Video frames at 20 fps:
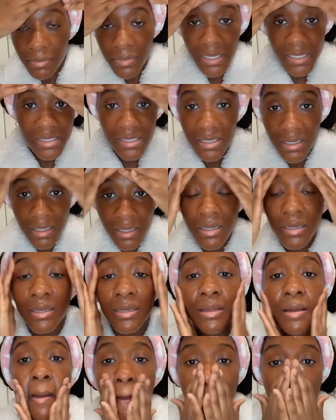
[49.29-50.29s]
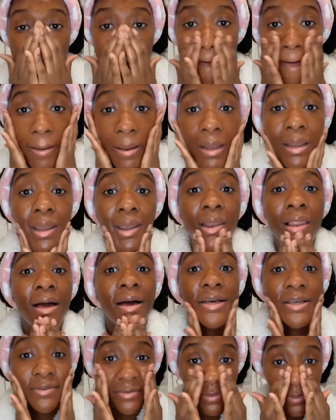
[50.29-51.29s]
My skin
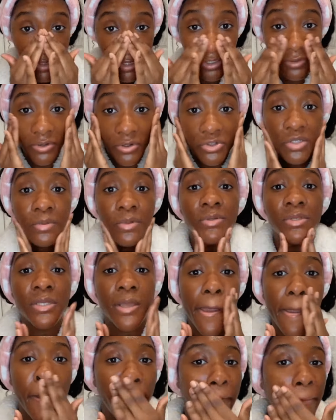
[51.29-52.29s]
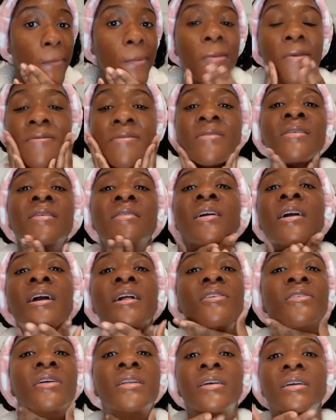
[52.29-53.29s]
loves La Roche-Posay
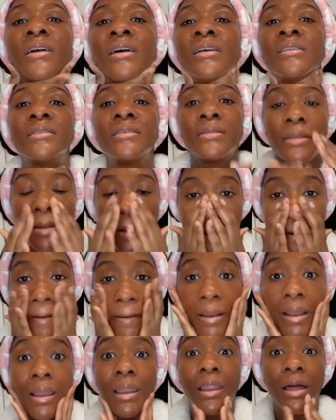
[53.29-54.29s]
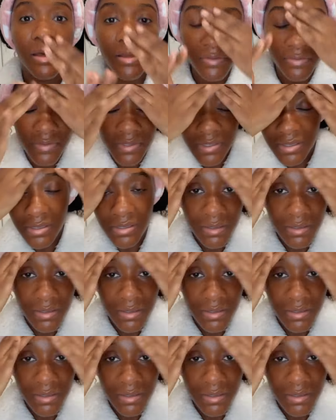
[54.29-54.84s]
hyaluronic acid. Loves.